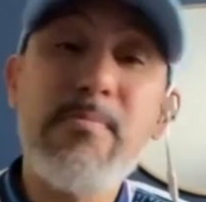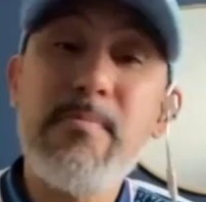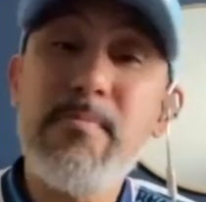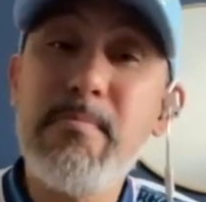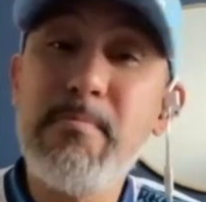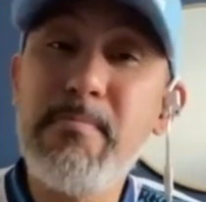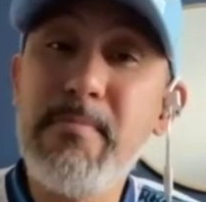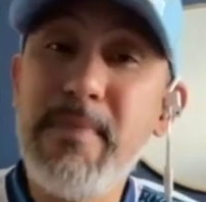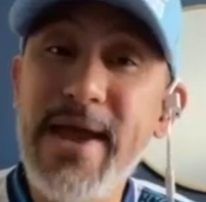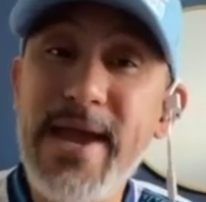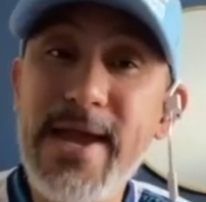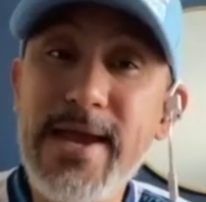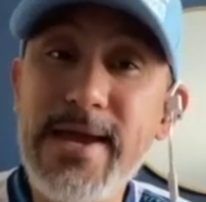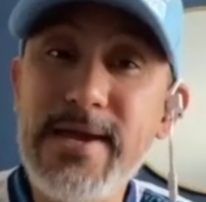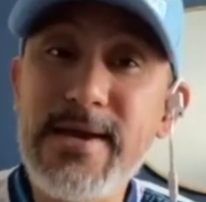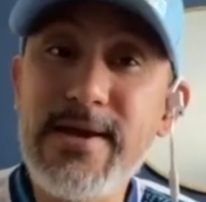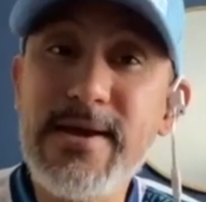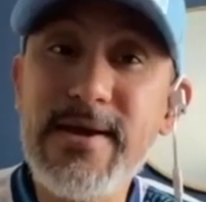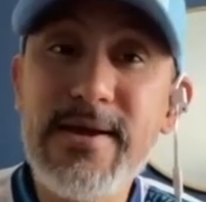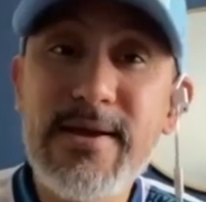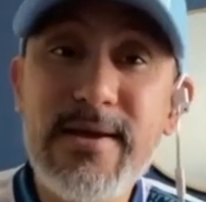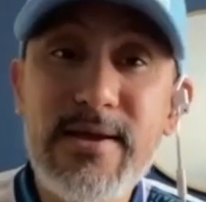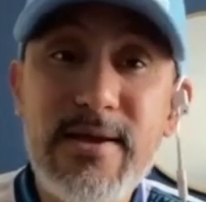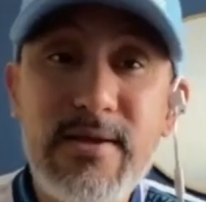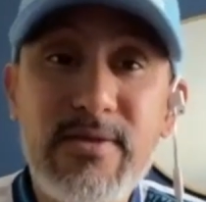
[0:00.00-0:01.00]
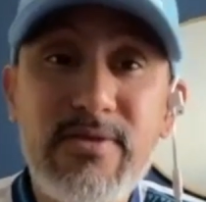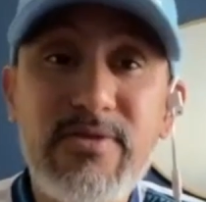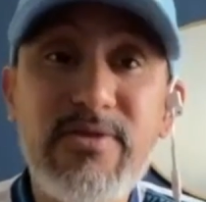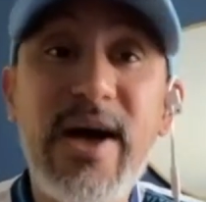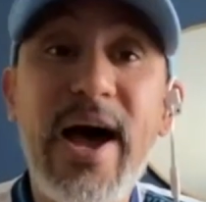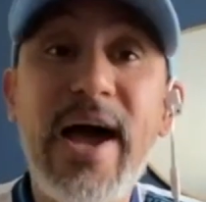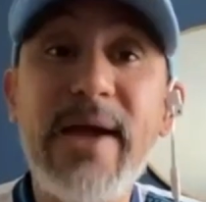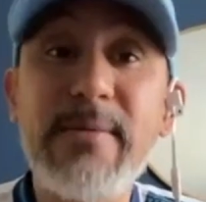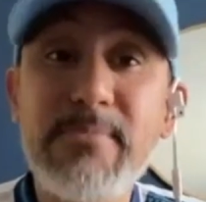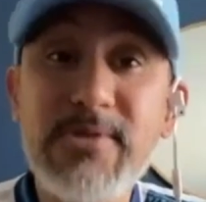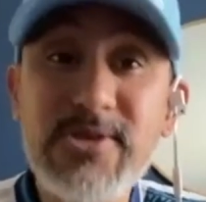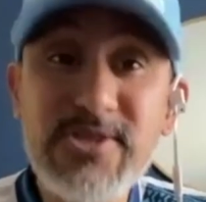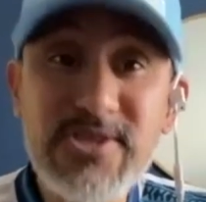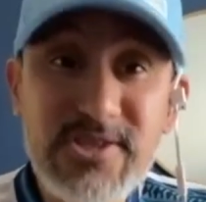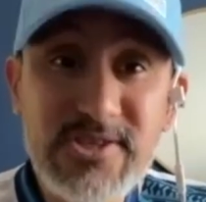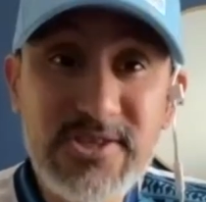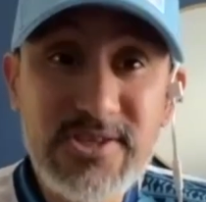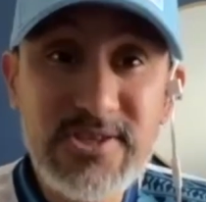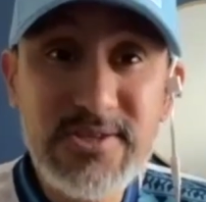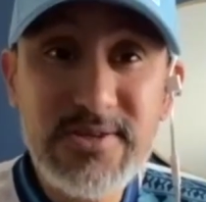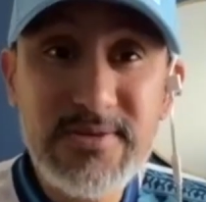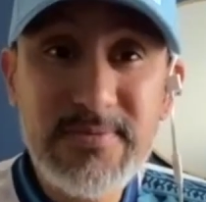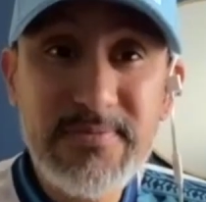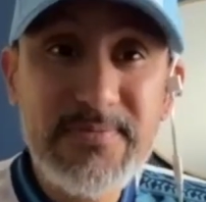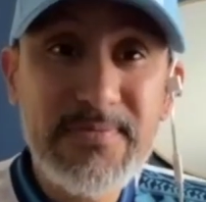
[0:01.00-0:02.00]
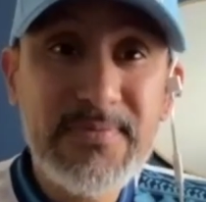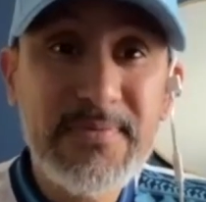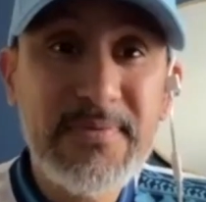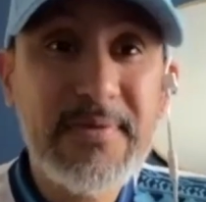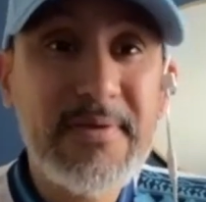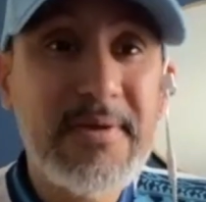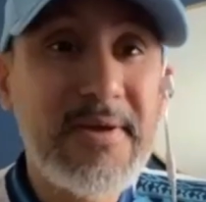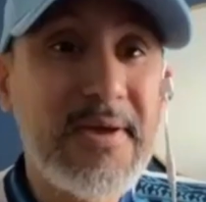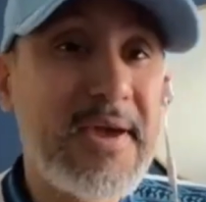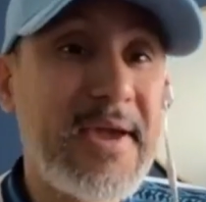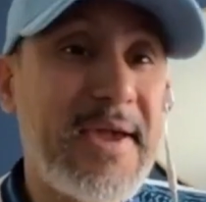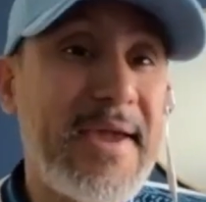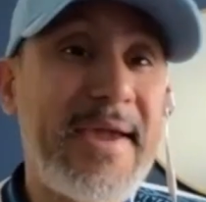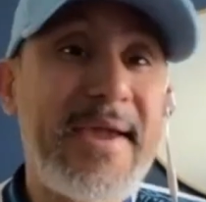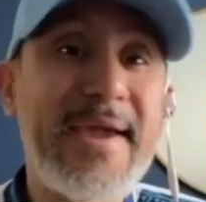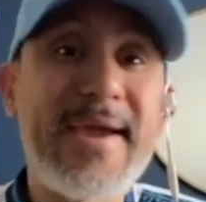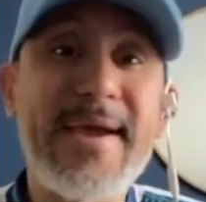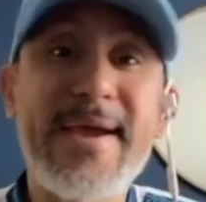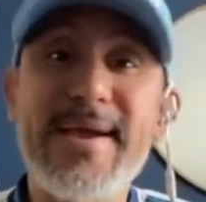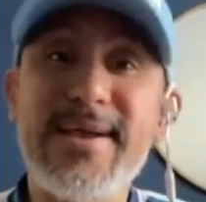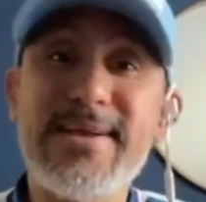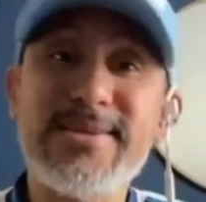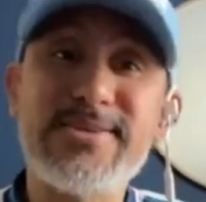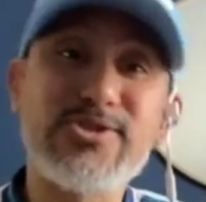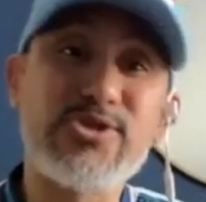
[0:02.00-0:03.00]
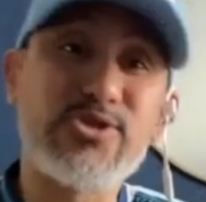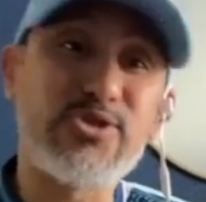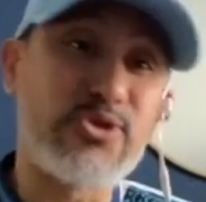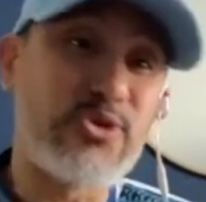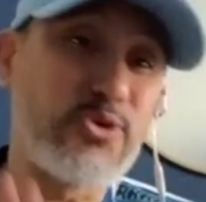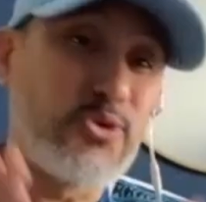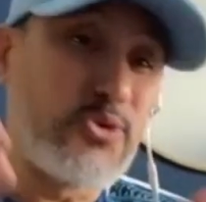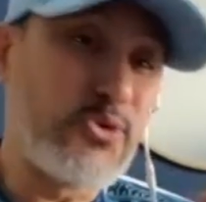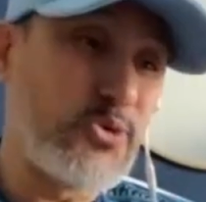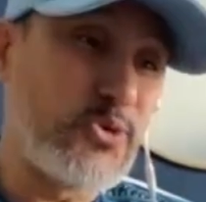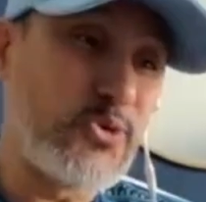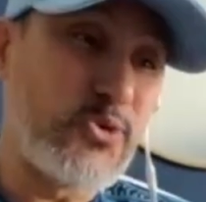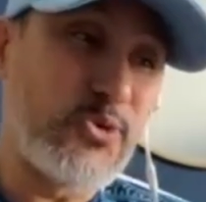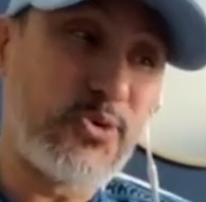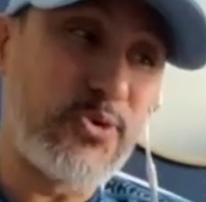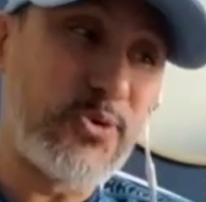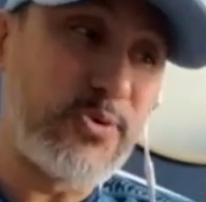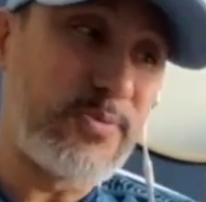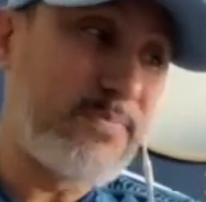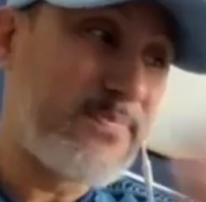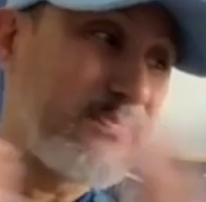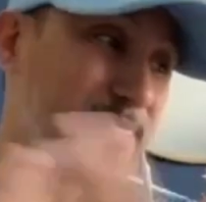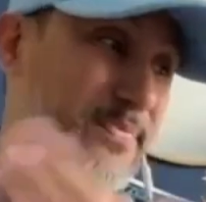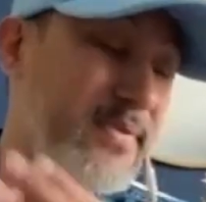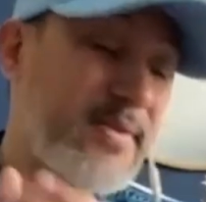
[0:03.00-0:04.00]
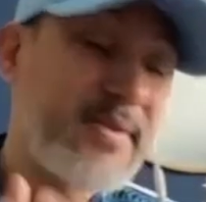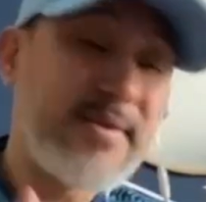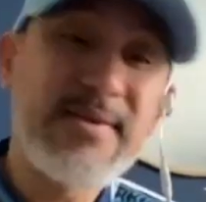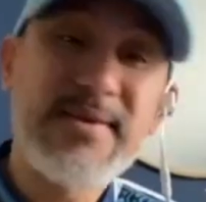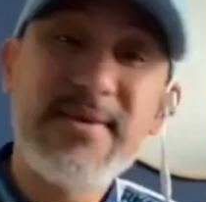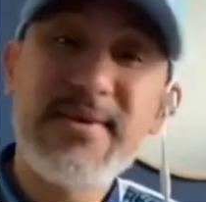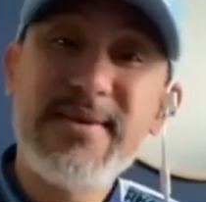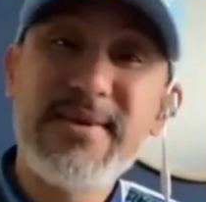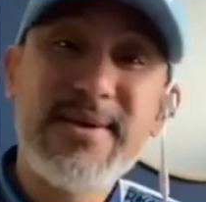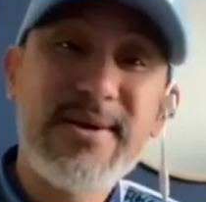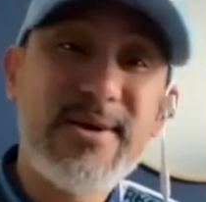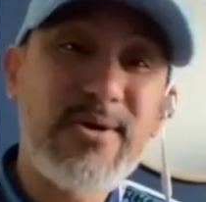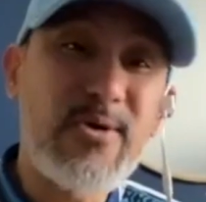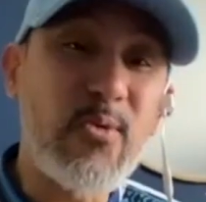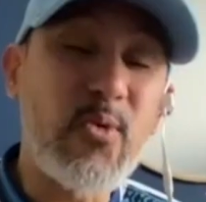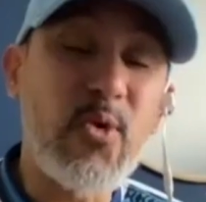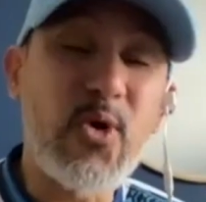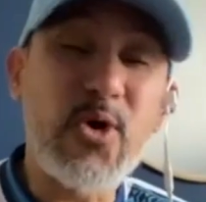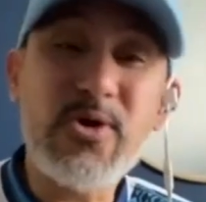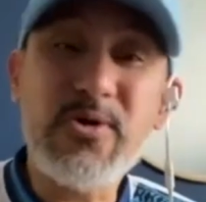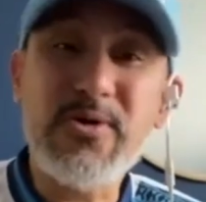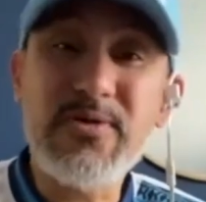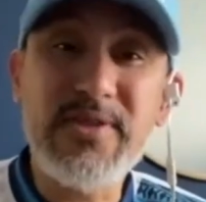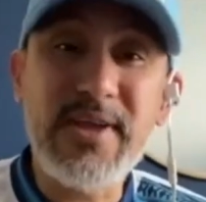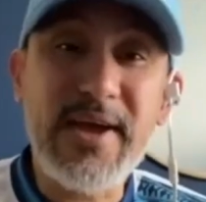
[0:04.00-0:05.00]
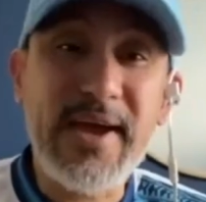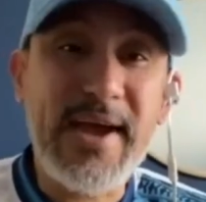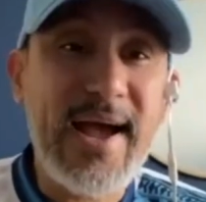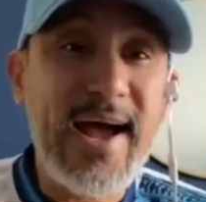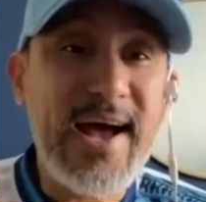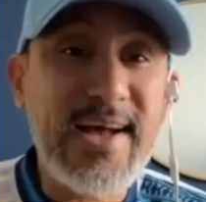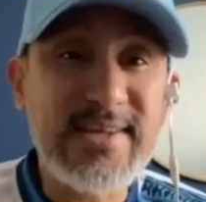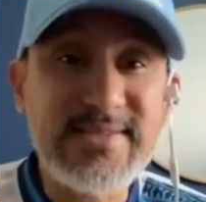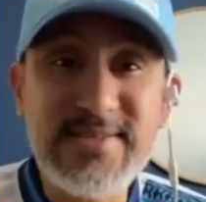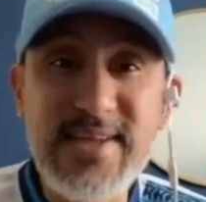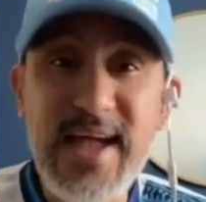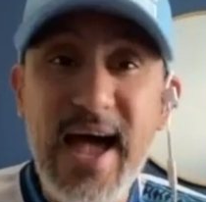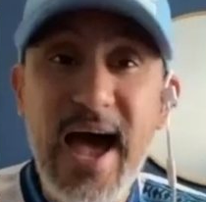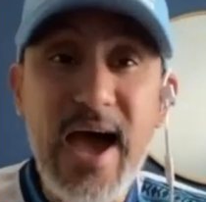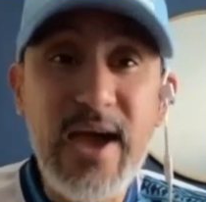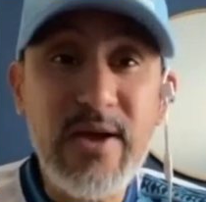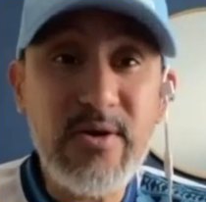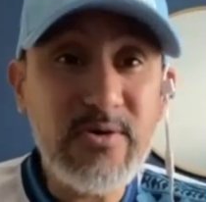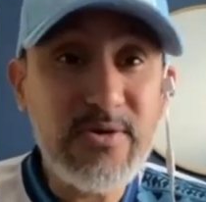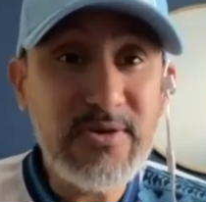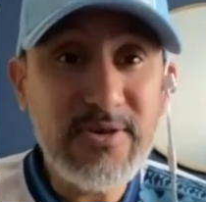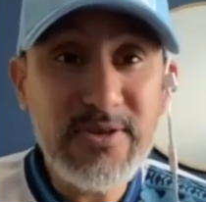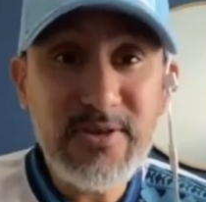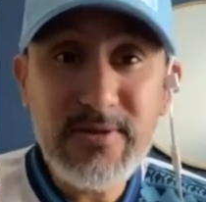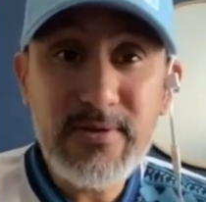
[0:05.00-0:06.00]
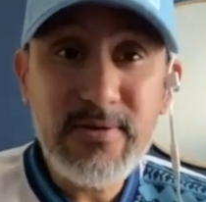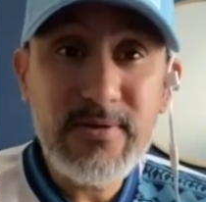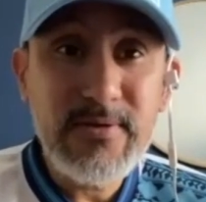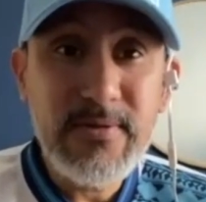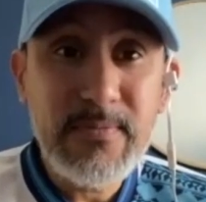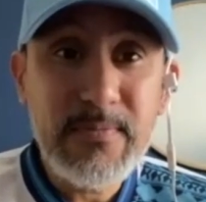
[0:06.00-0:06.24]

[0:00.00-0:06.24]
make diamonds and to work on the cast iron.